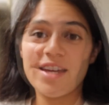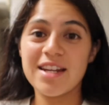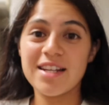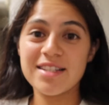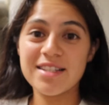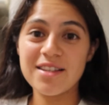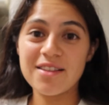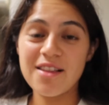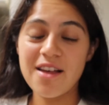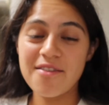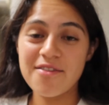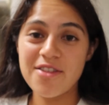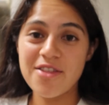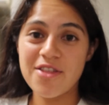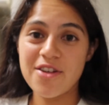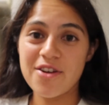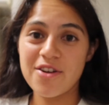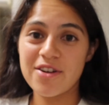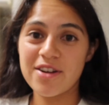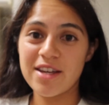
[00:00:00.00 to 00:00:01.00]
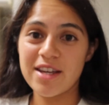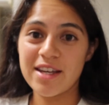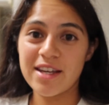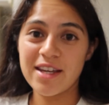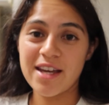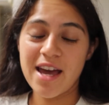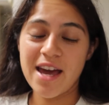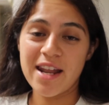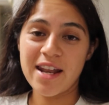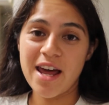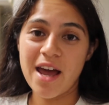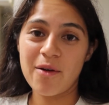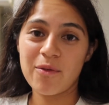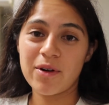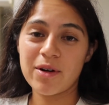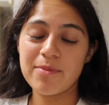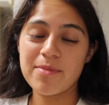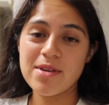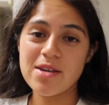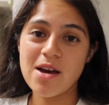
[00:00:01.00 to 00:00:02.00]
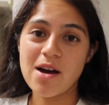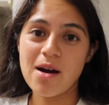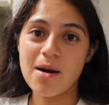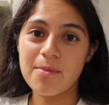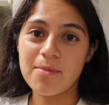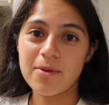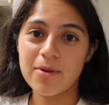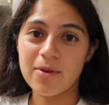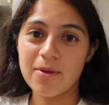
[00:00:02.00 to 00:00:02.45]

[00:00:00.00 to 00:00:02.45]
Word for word: It is 11.30 and I wanna be up